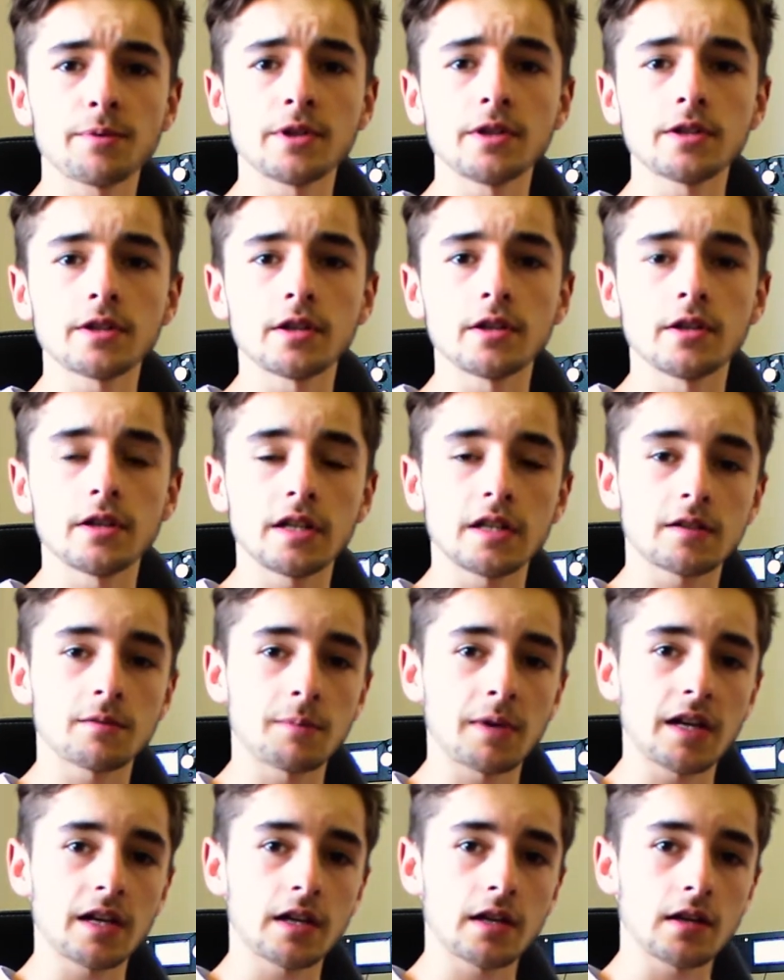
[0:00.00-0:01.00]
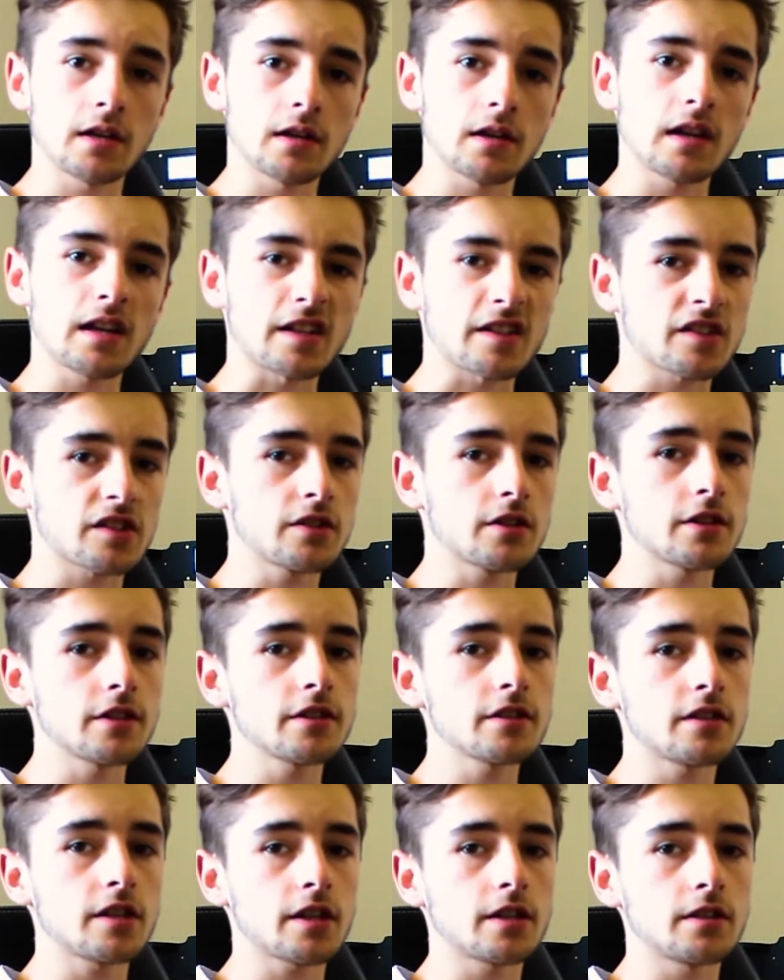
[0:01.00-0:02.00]
printer, it's making less
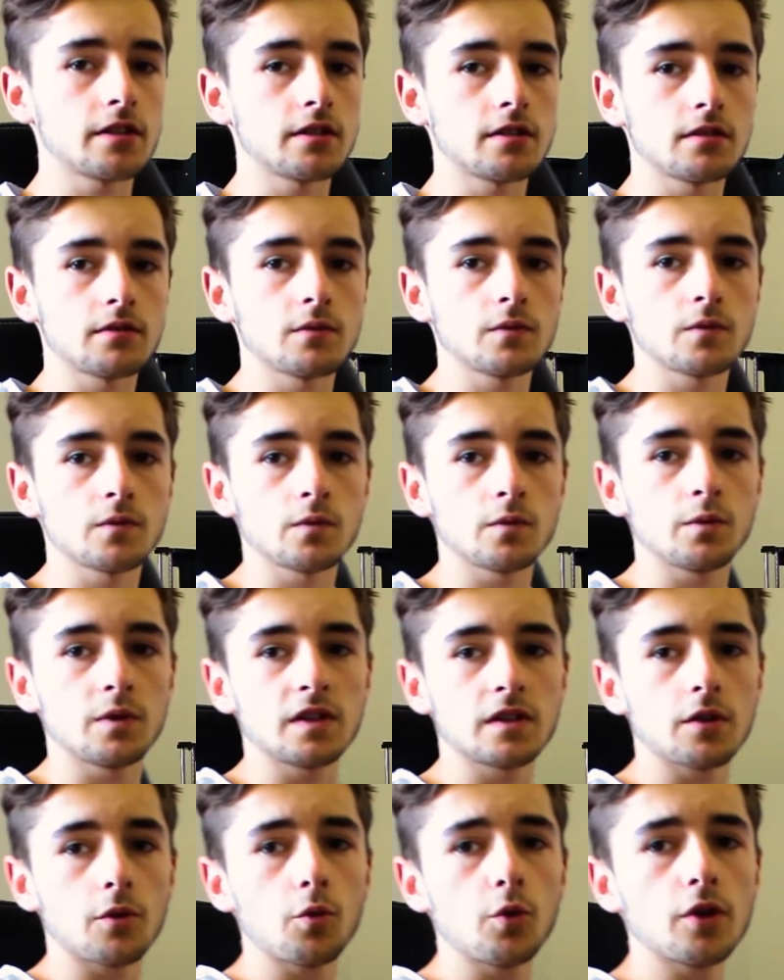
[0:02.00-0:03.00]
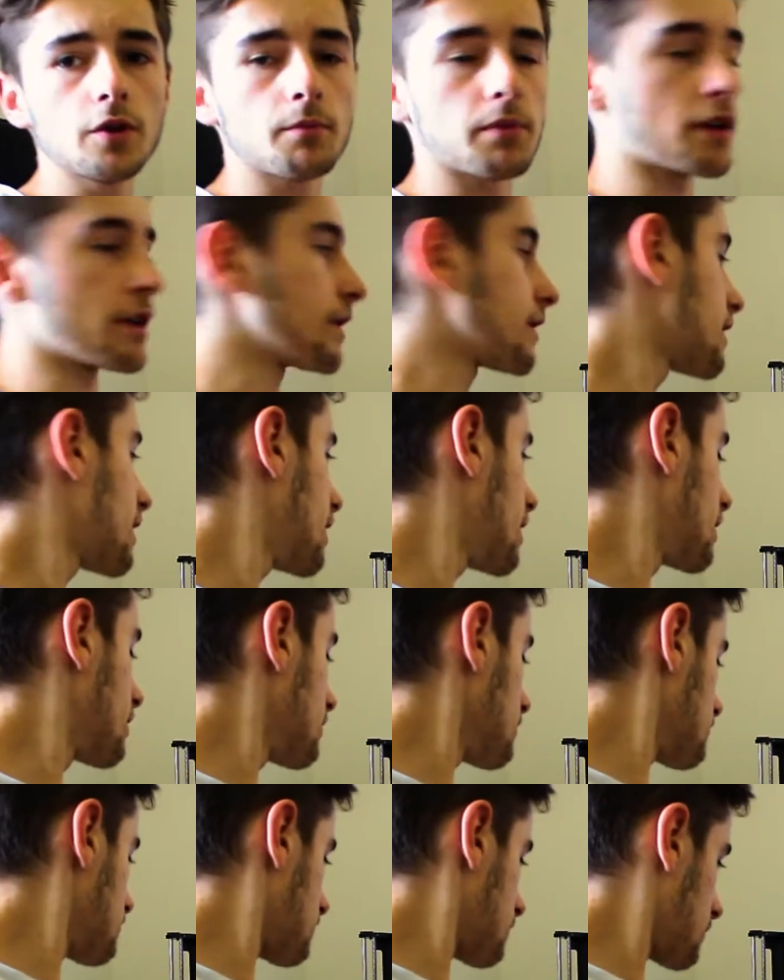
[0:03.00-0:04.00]
noise than with the wood plank
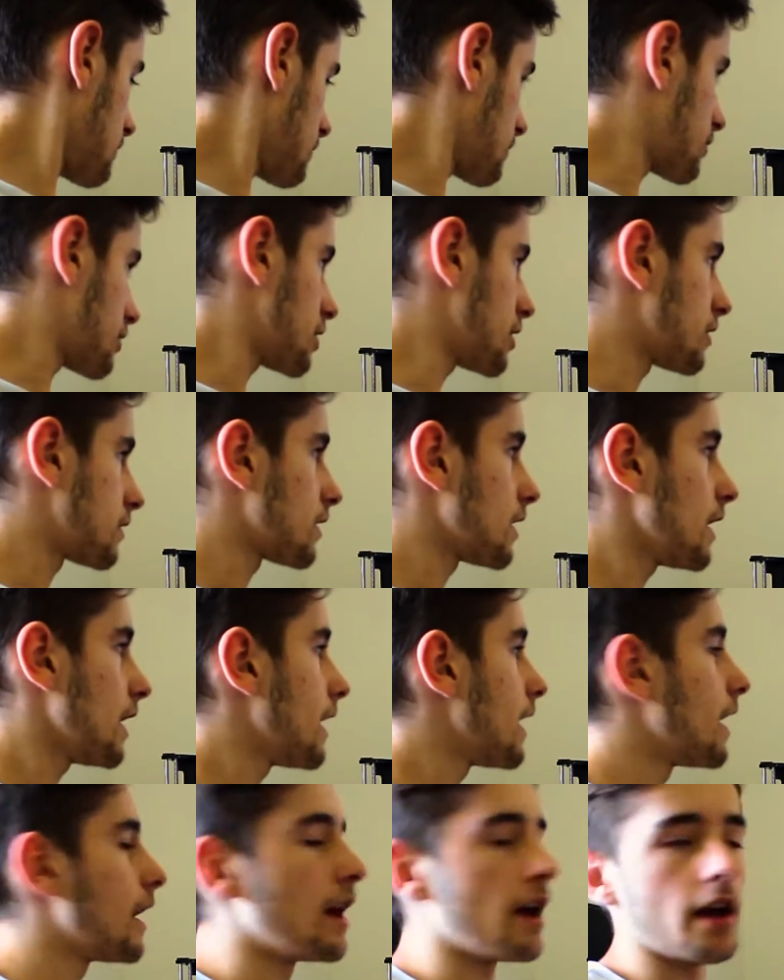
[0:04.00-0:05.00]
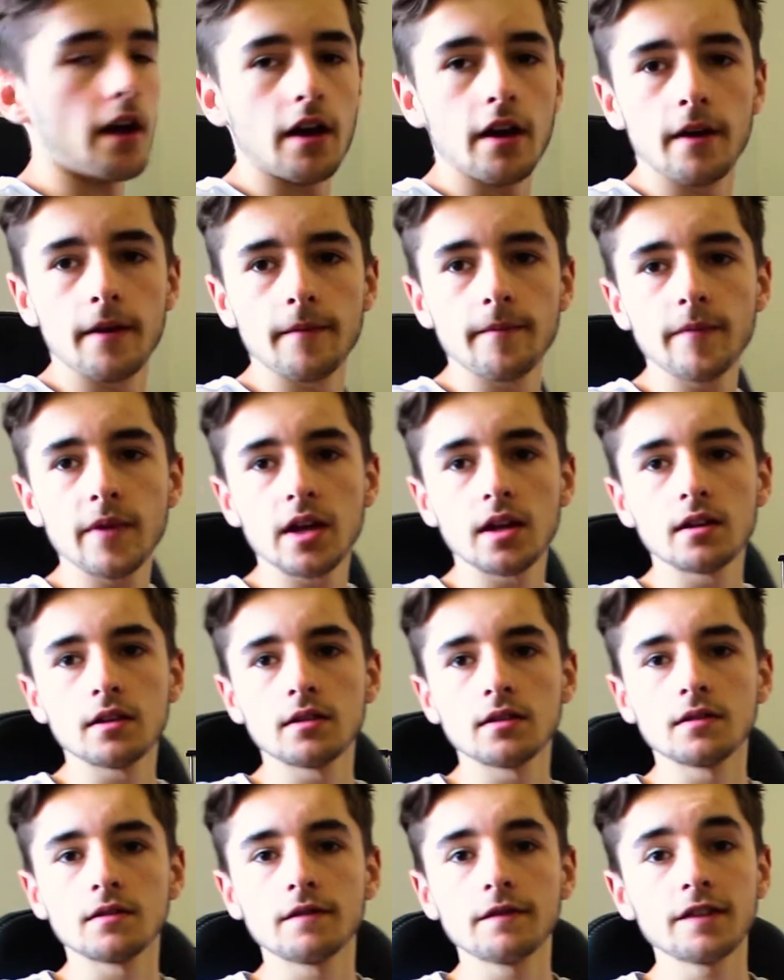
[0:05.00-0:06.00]
here. Oh shit.
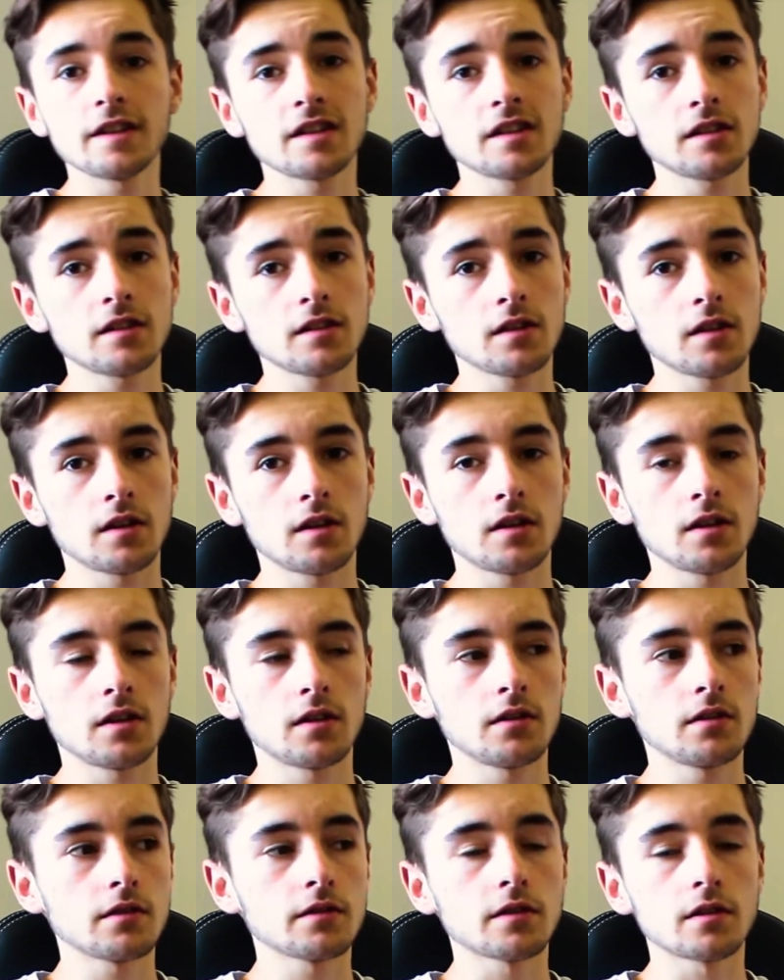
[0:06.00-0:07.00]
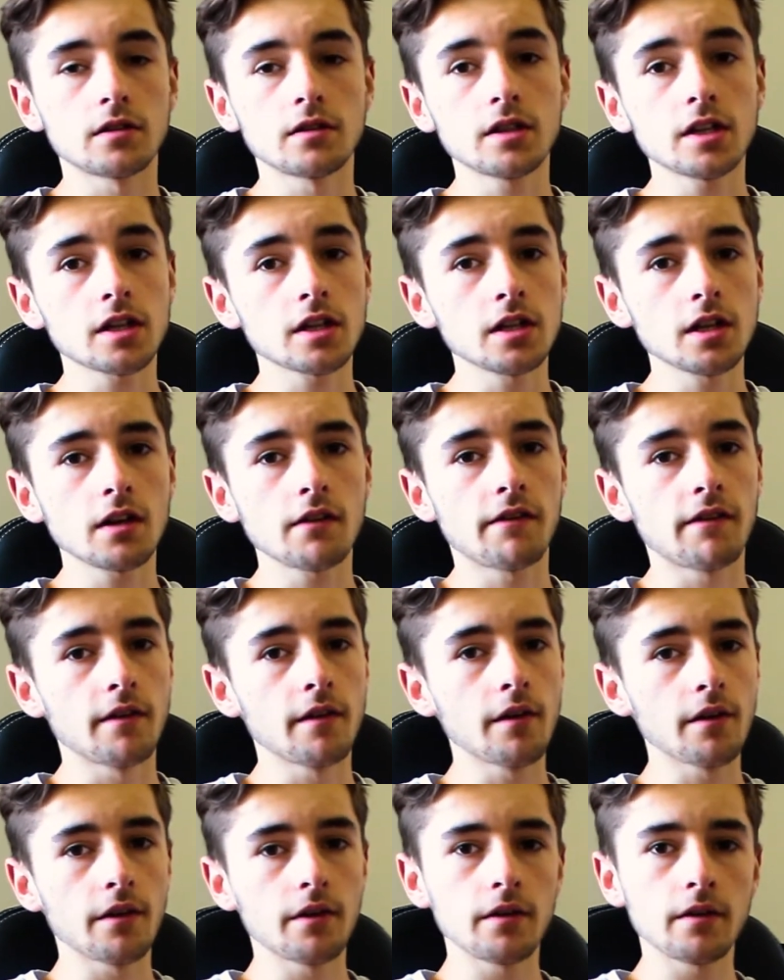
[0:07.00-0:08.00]
And this is another technique
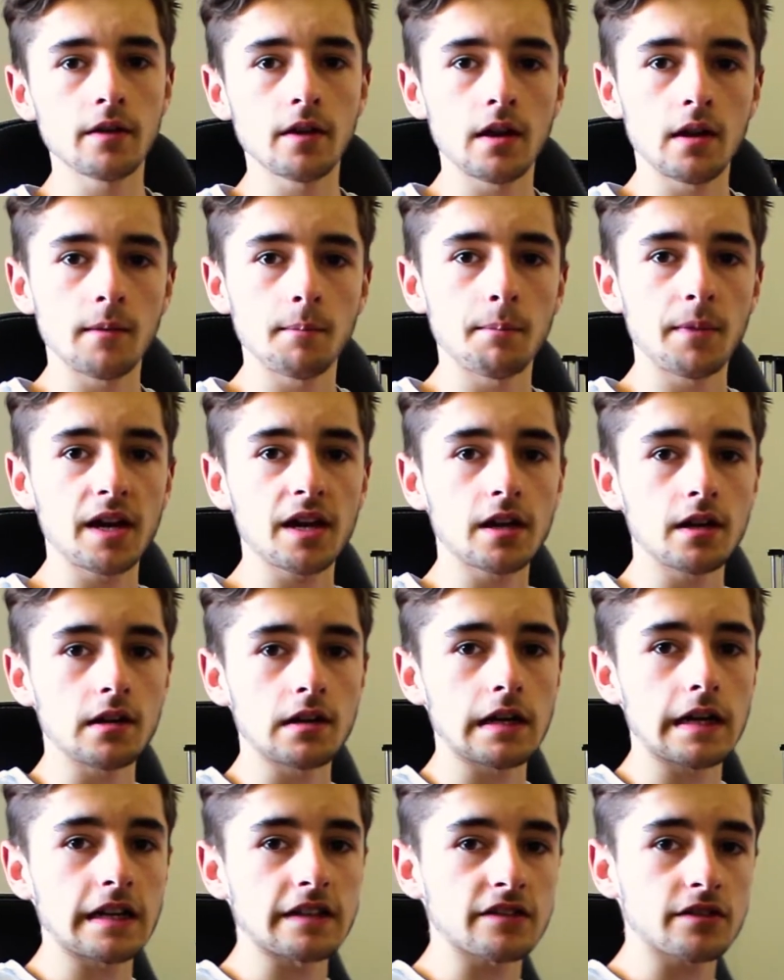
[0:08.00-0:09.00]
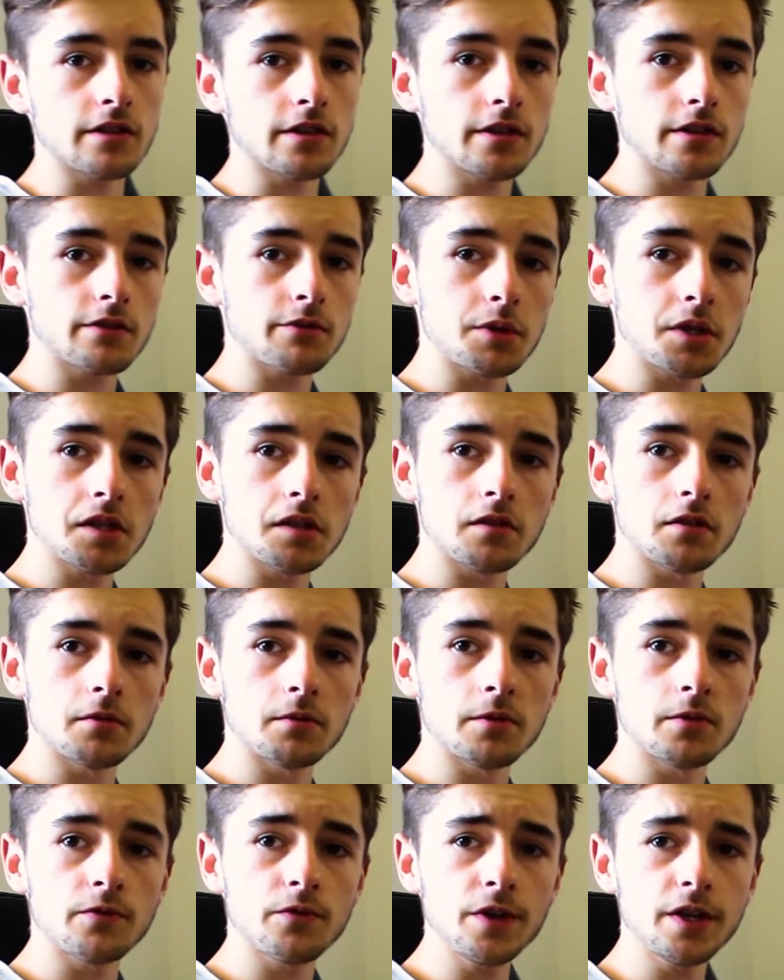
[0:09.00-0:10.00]
for making less noise with
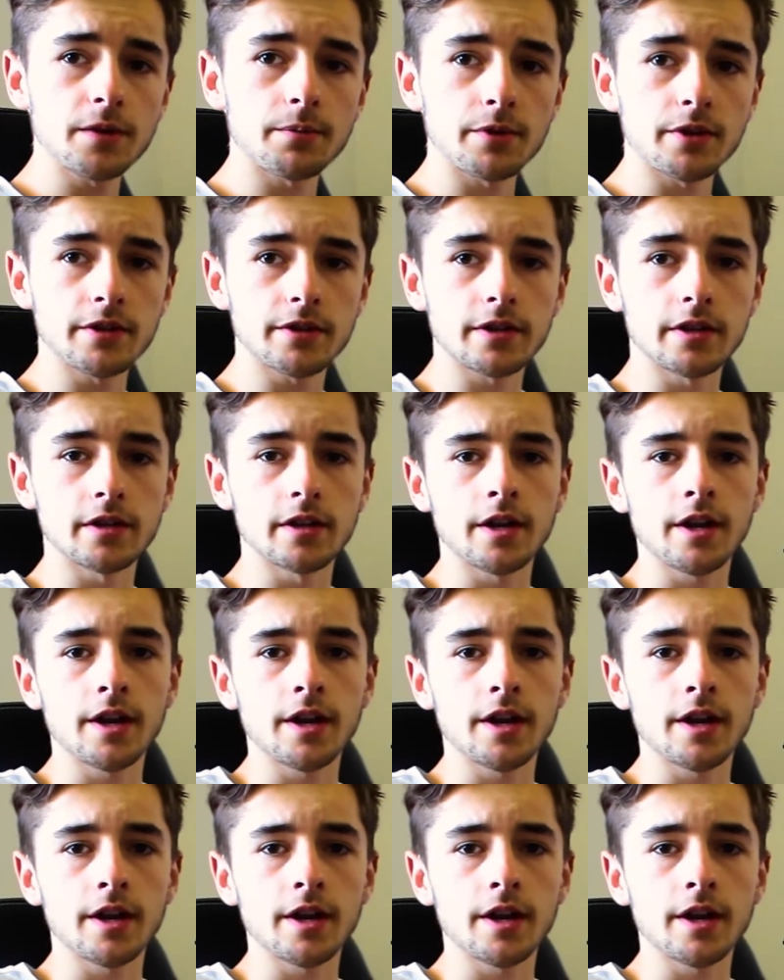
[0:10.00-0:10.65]
your 3D printer.